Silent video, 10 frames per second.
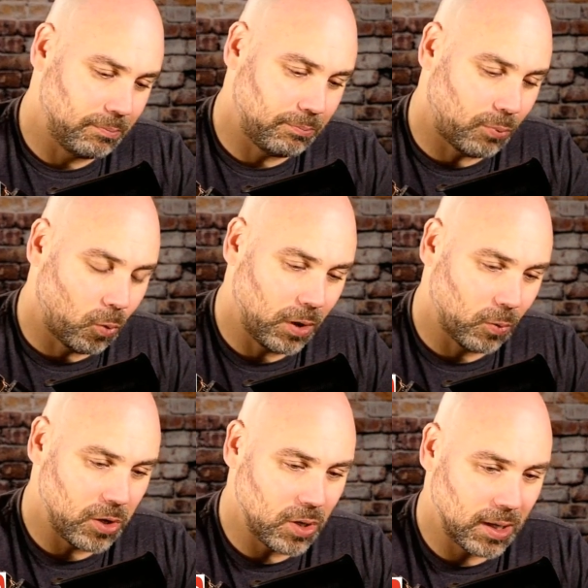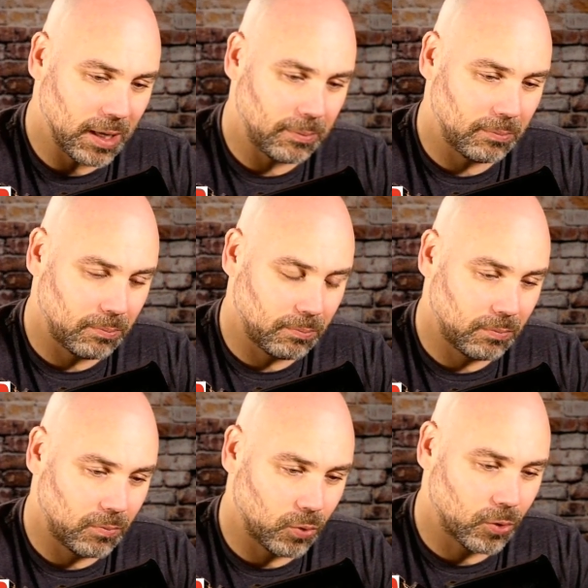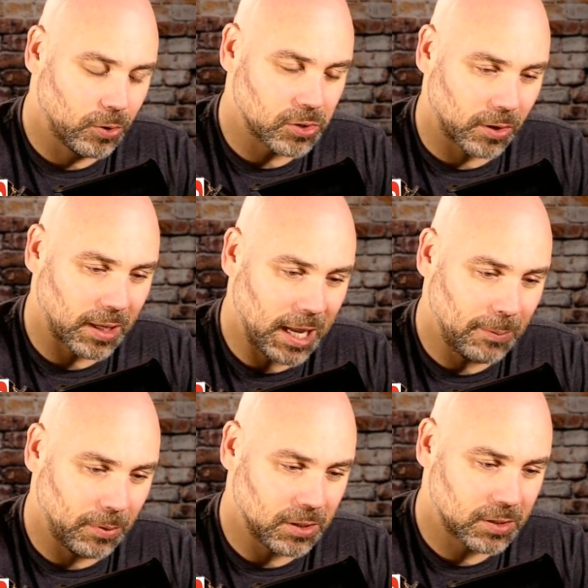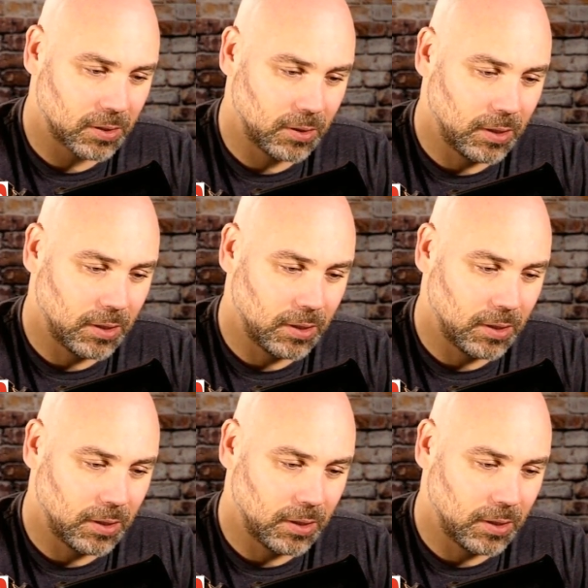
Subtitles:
point where you can get recruits on campus